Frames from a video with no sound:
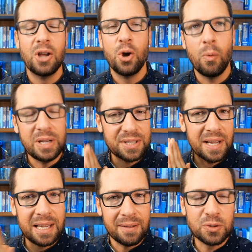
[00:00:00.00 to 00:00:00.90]
When we say
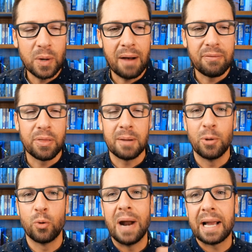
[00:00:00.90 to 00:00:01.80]
gifts, we often think
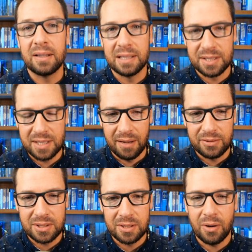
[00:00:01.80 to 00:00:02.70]
miraculous
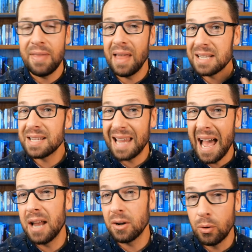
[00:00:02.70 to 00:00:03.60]
gifts. Okay, that is a
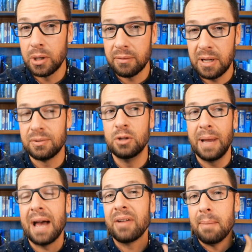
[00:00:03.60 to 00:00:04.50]
category of gift. You may have a